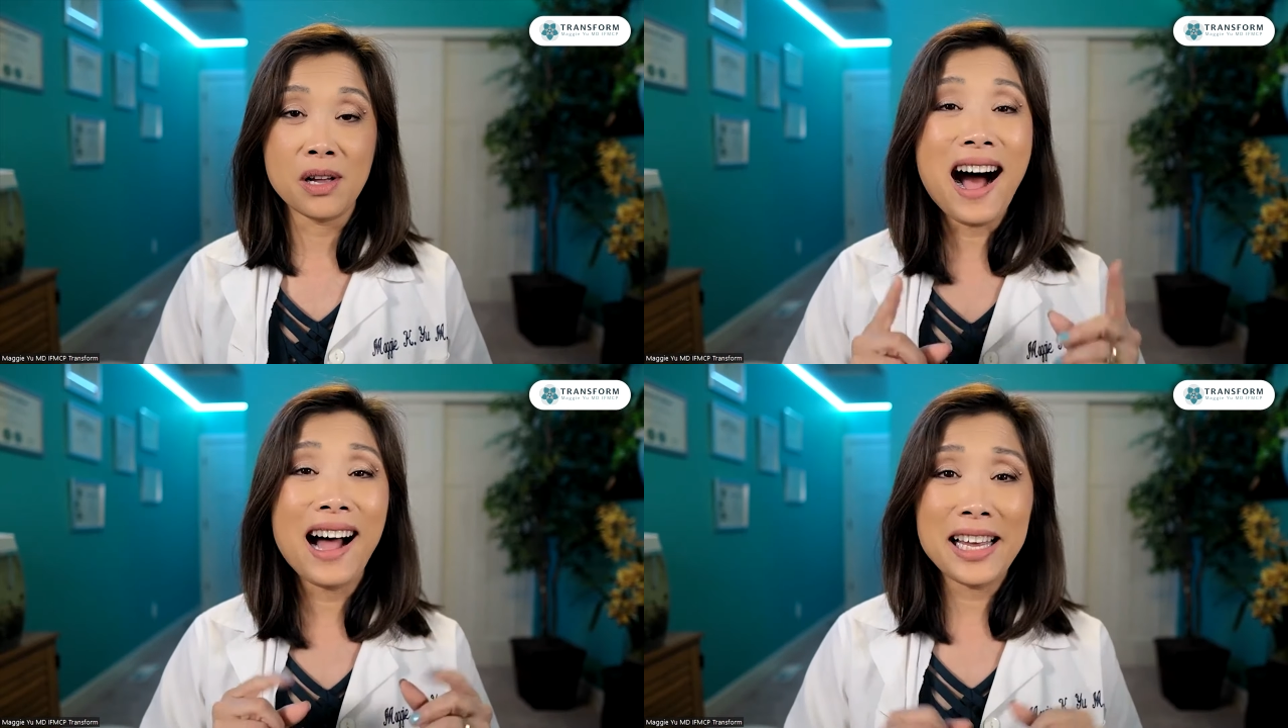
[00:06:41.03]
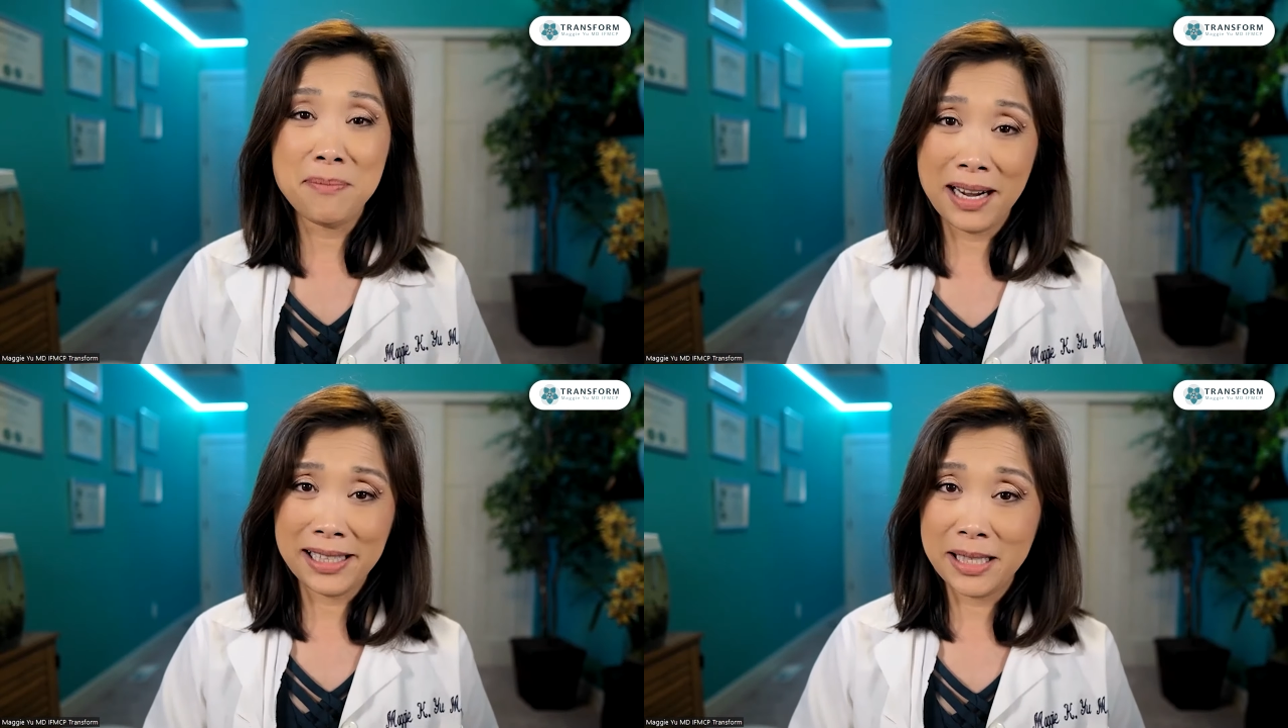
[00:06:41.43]
I and
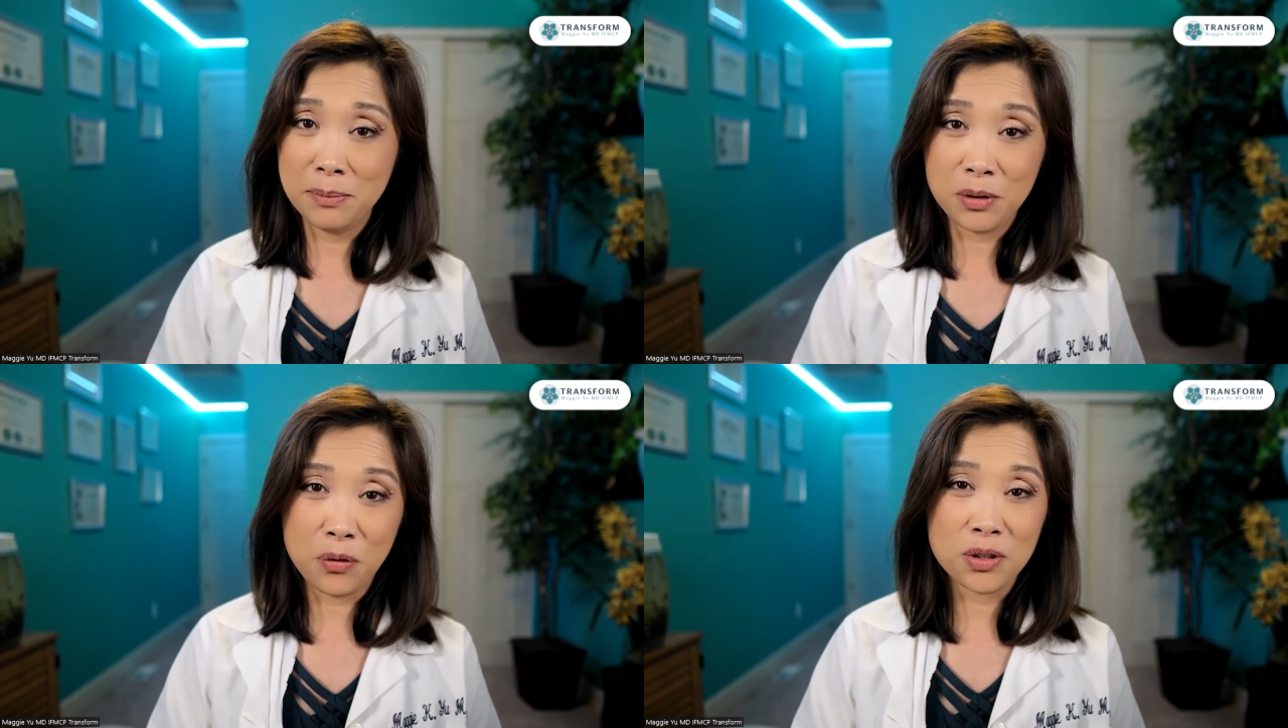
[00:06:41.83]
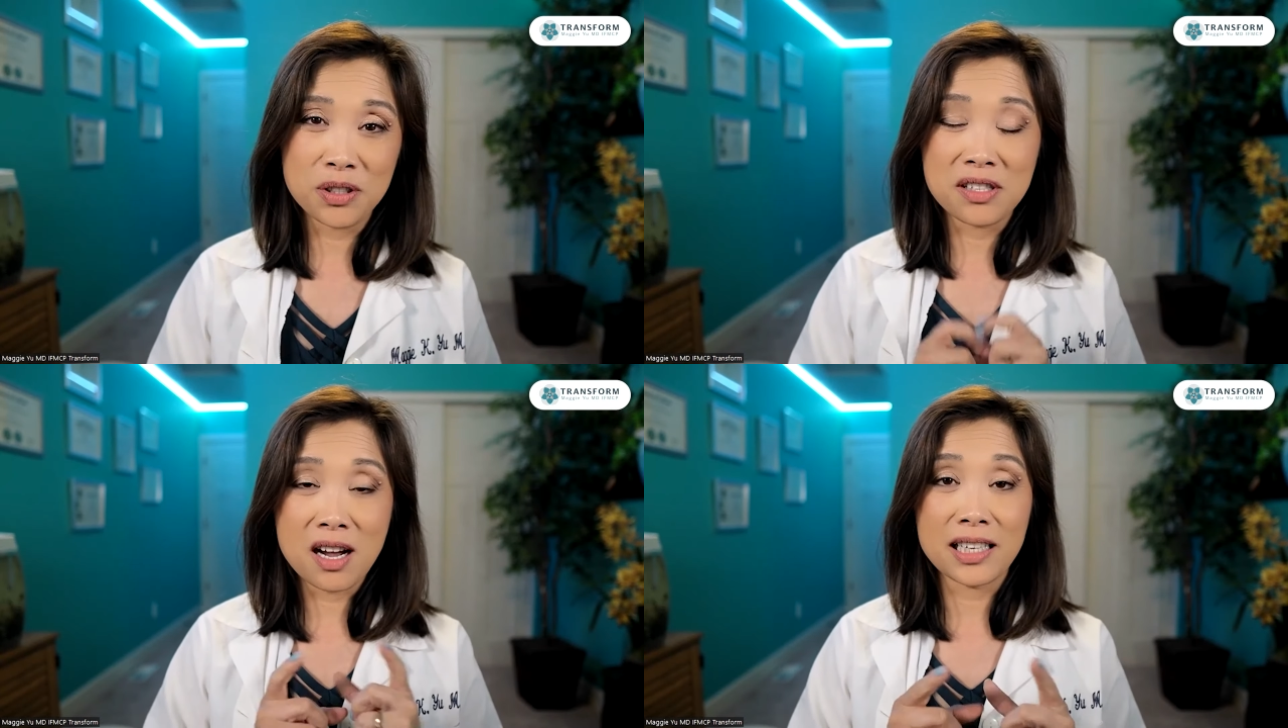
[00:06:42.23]
my team look forward
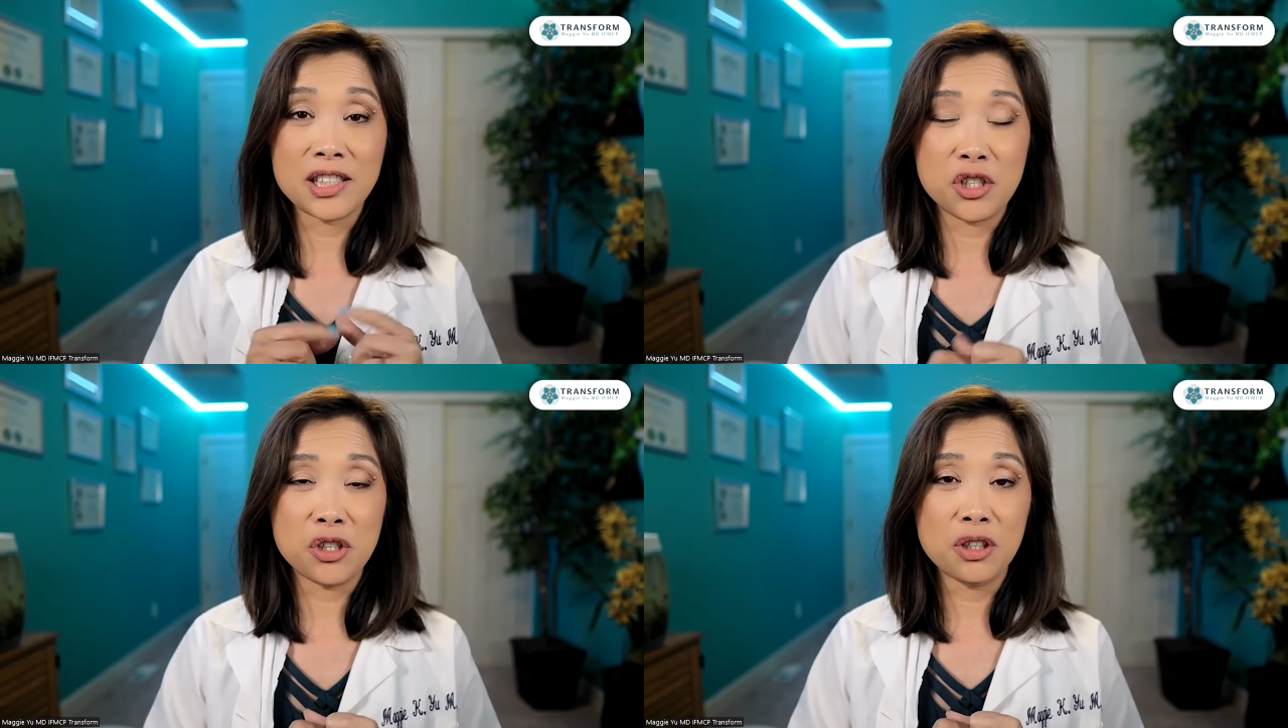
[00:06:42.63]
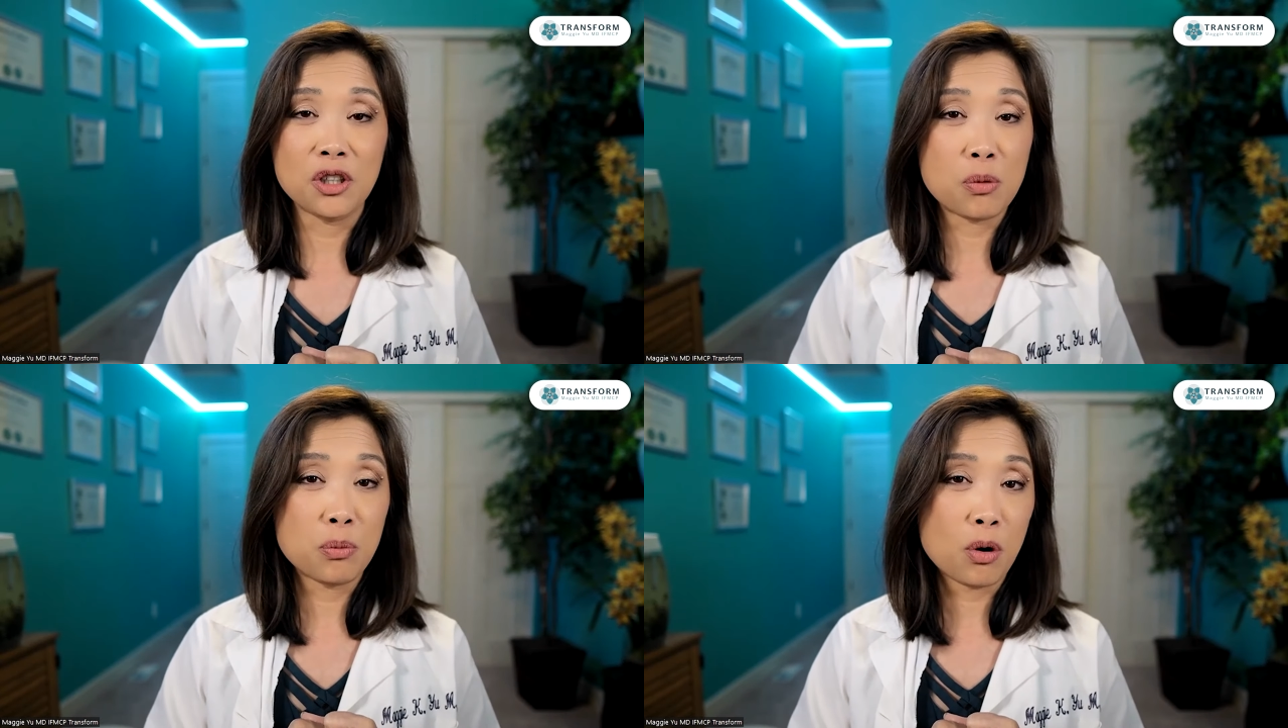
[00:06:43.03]
to talking to you to
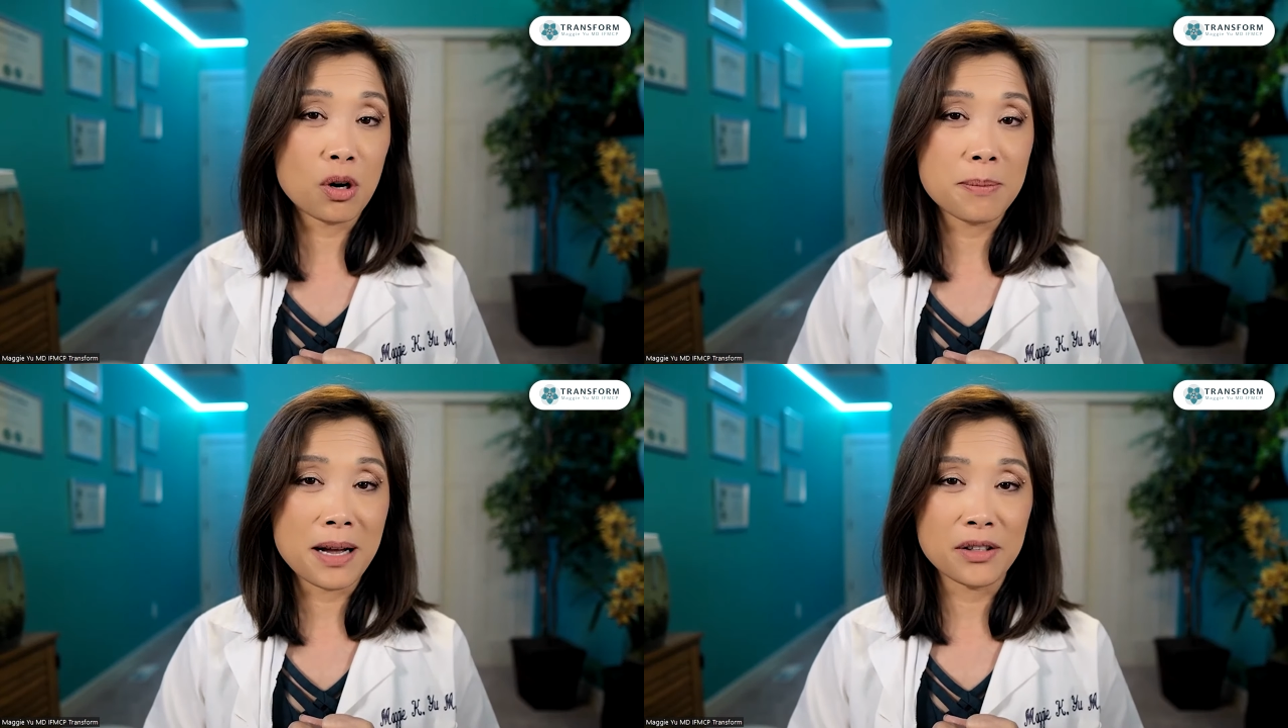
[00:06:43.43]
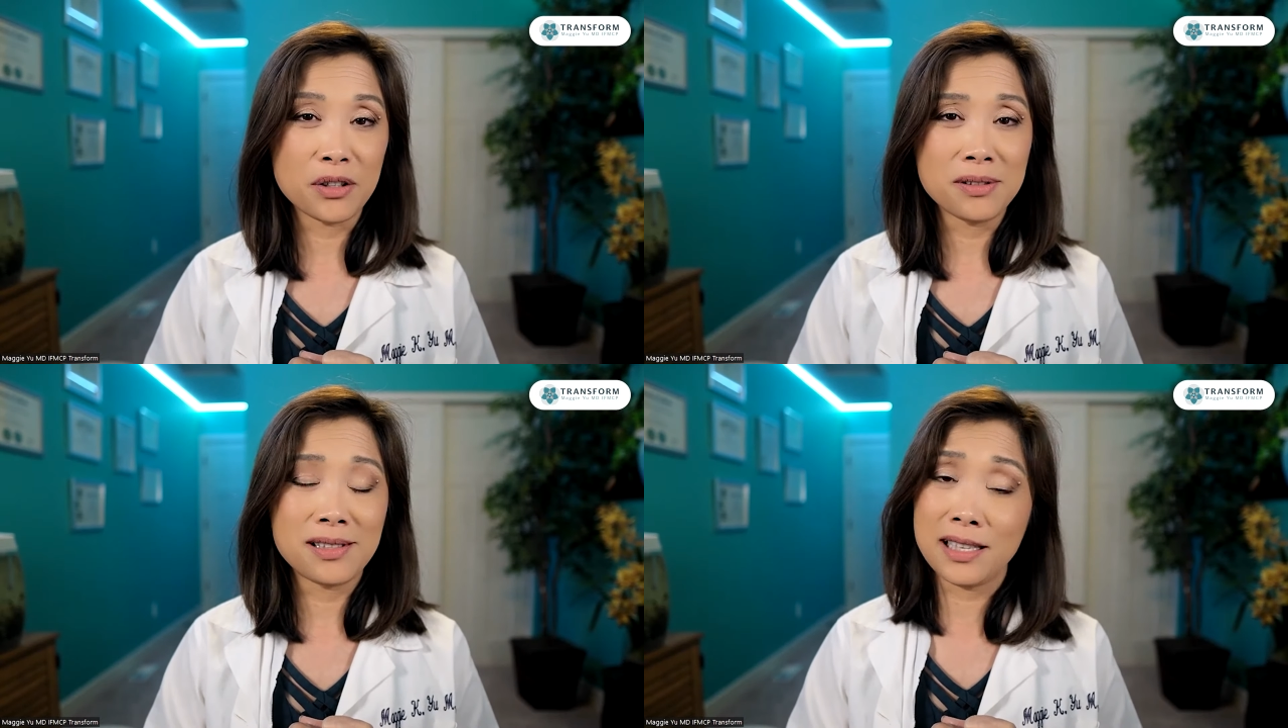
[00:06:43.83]
learn more about
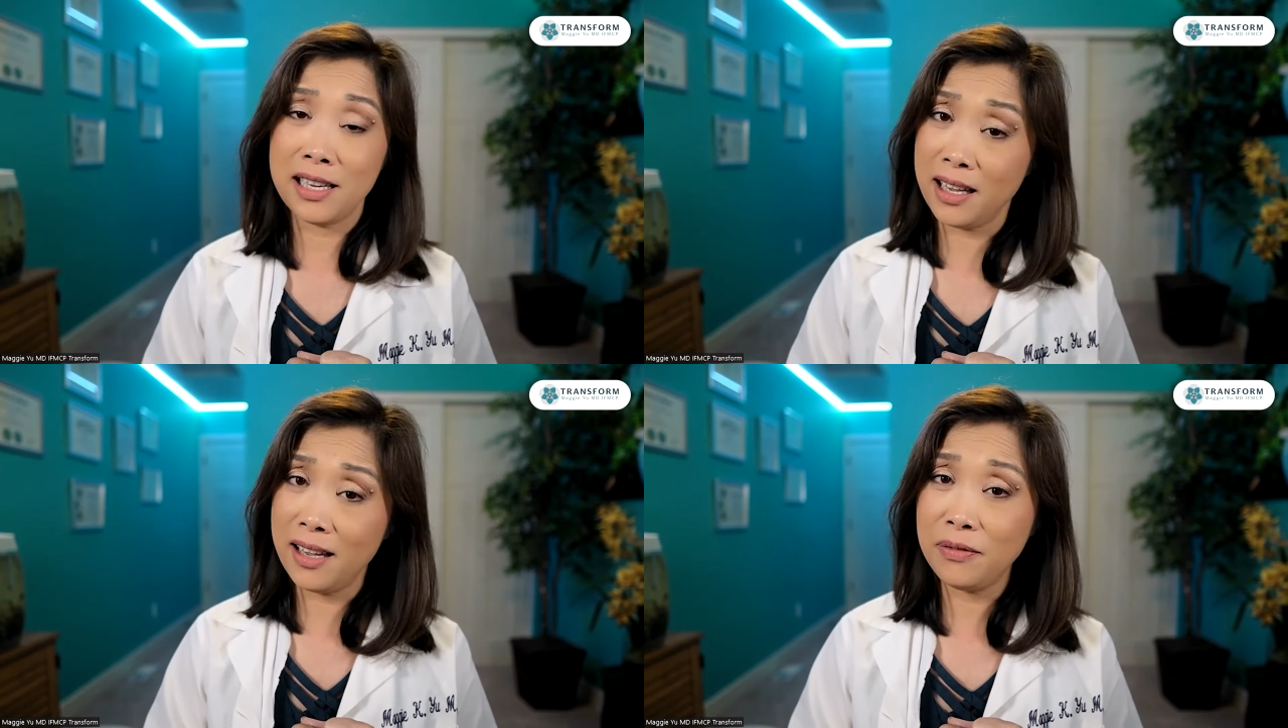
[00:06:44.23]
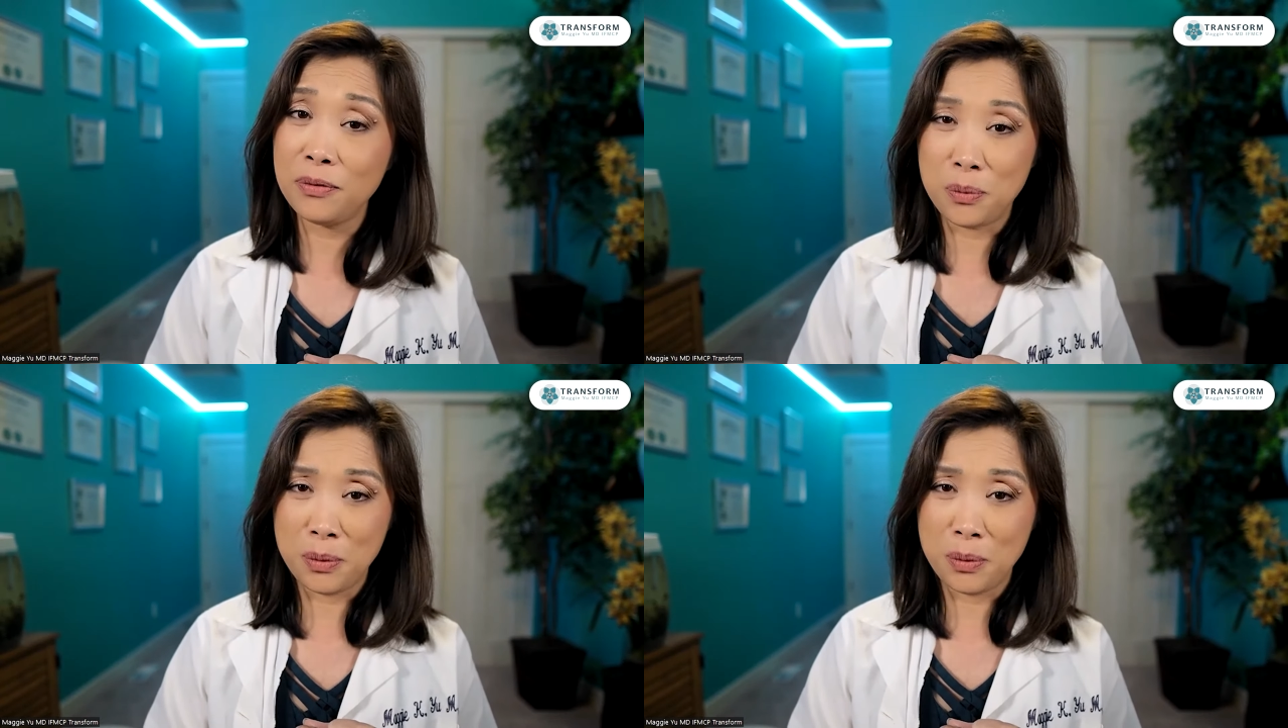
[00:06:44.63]
you to see if